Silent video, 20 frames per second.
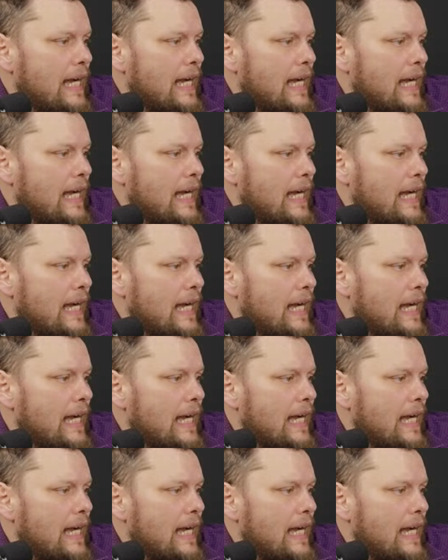My earlier
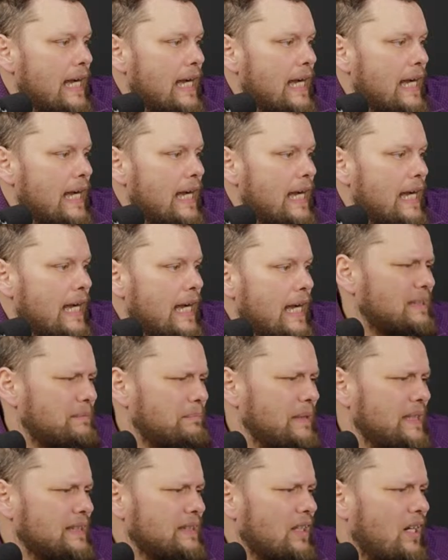comment was about the
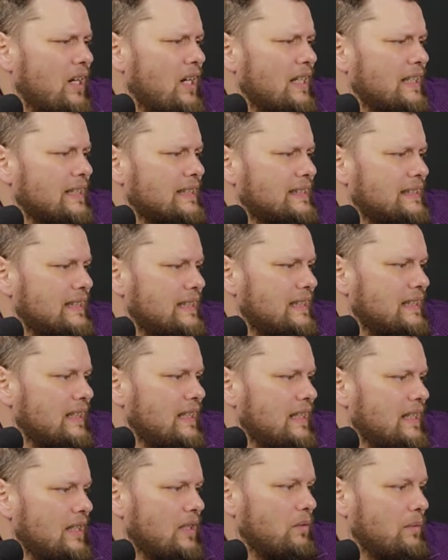NASB's honesty
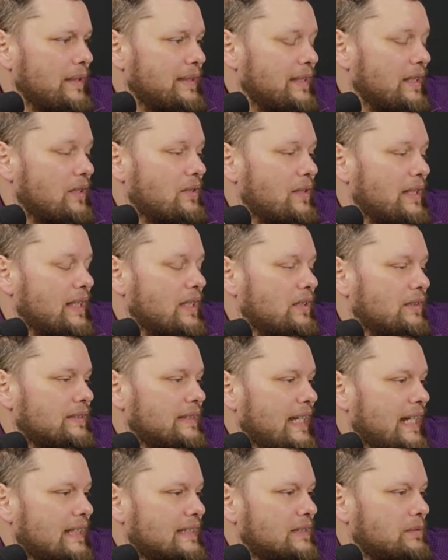with their critical
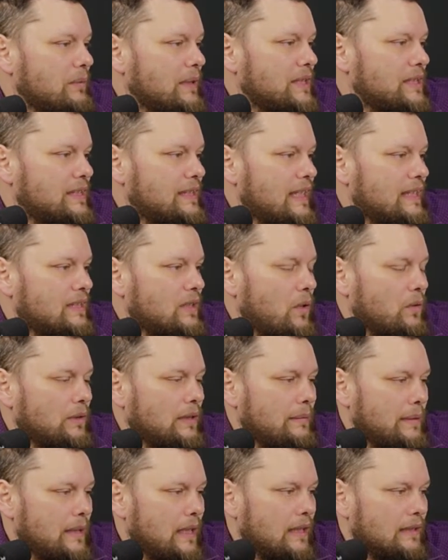text, which says
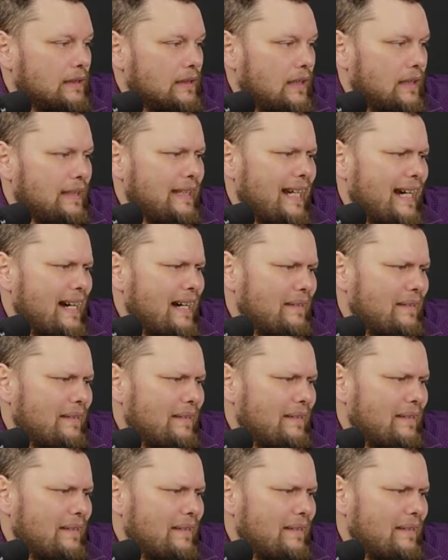only begotten God. Yeah.